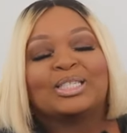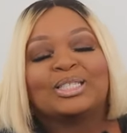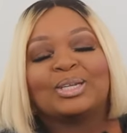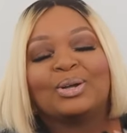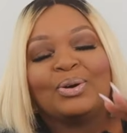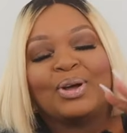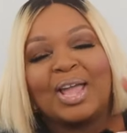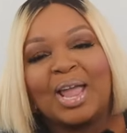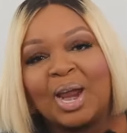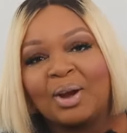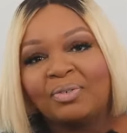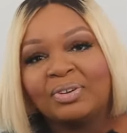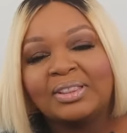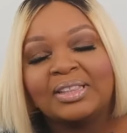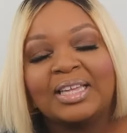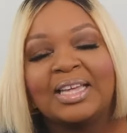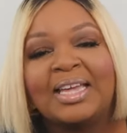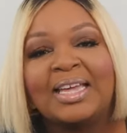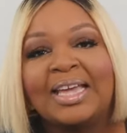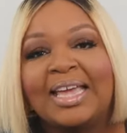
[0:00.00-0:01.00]
So
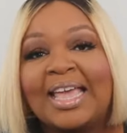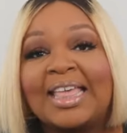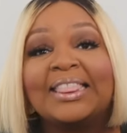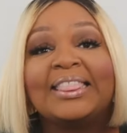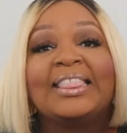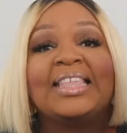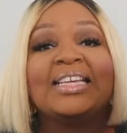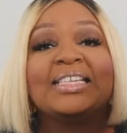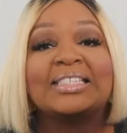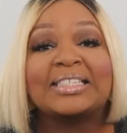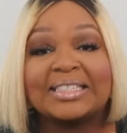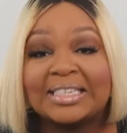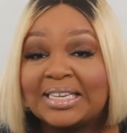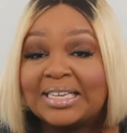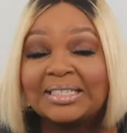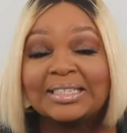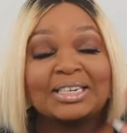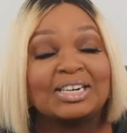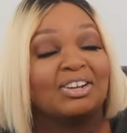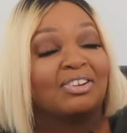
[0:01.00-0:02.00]
everything in this
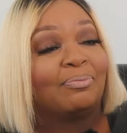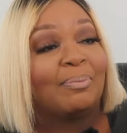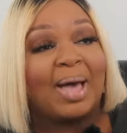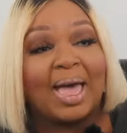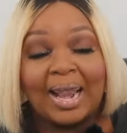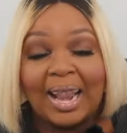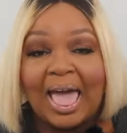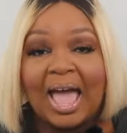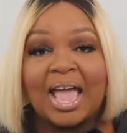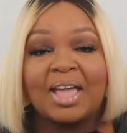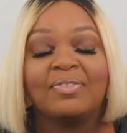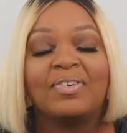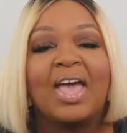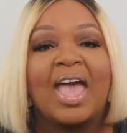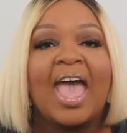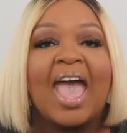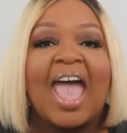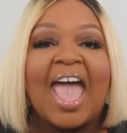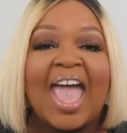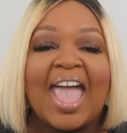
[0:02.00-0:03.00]
season of my life
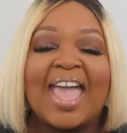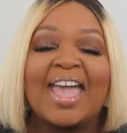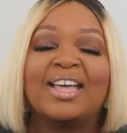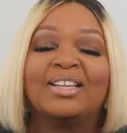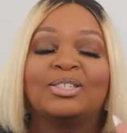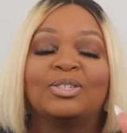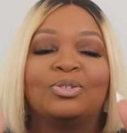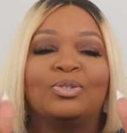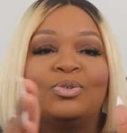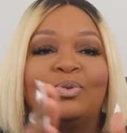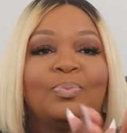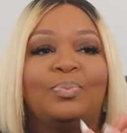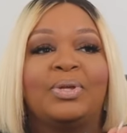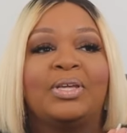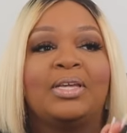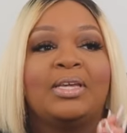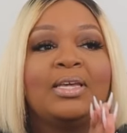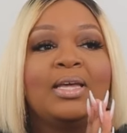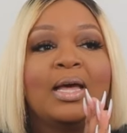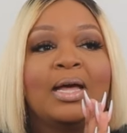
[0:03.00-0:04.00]
has to
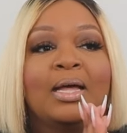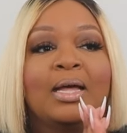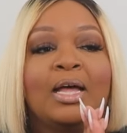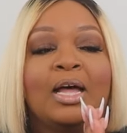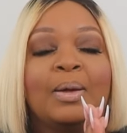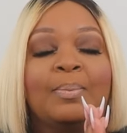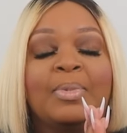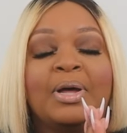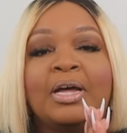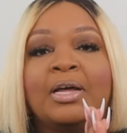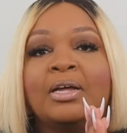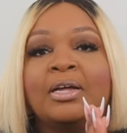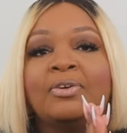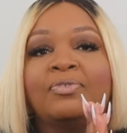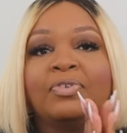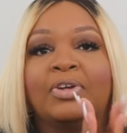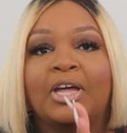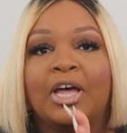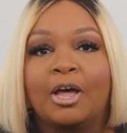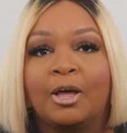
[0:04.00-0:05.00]
be
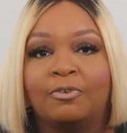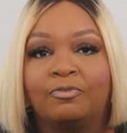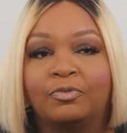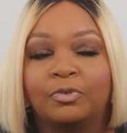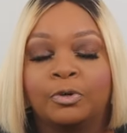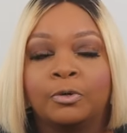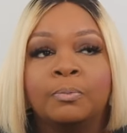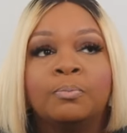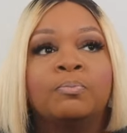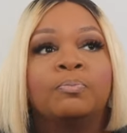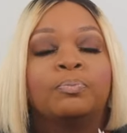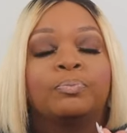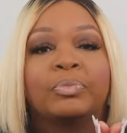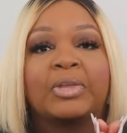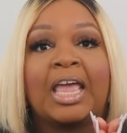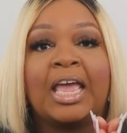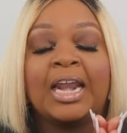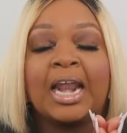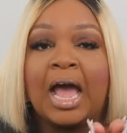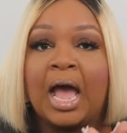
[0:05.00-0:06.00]
of comfort.
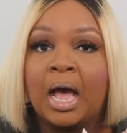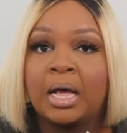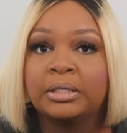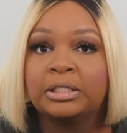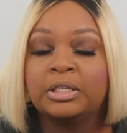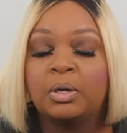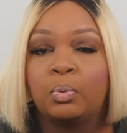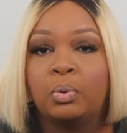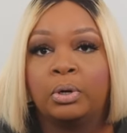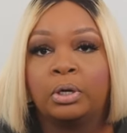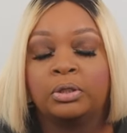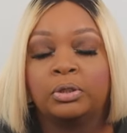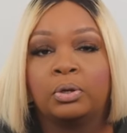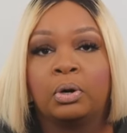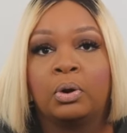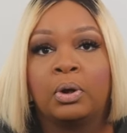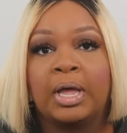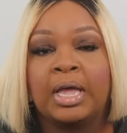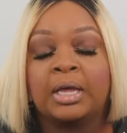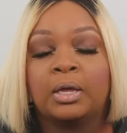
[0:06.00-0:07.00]
And I also want to
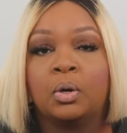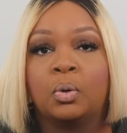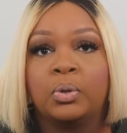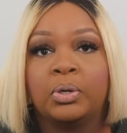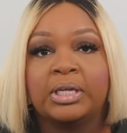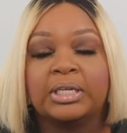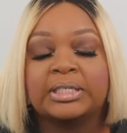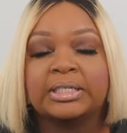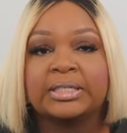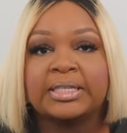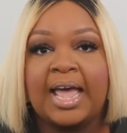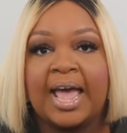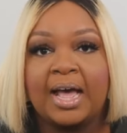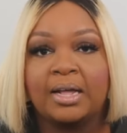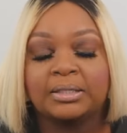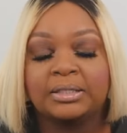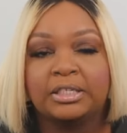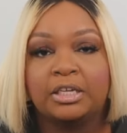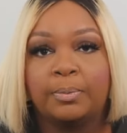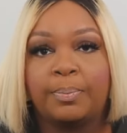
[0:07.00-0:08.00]
throw a quick
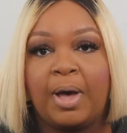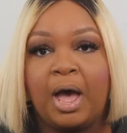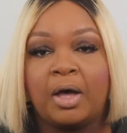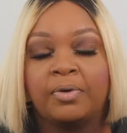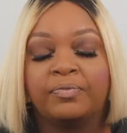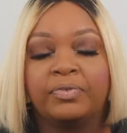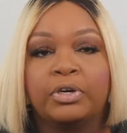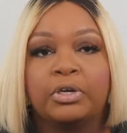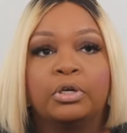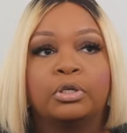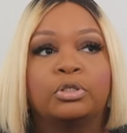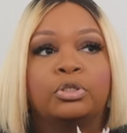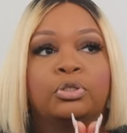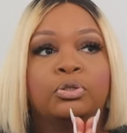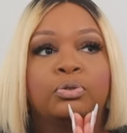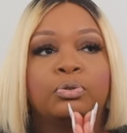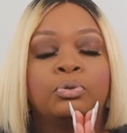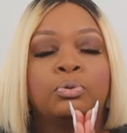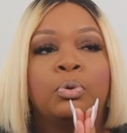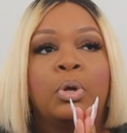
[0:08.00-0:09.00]
style tip off in here
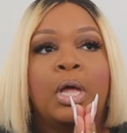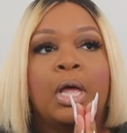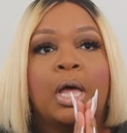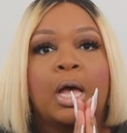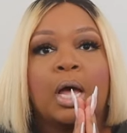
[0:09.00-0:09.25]
too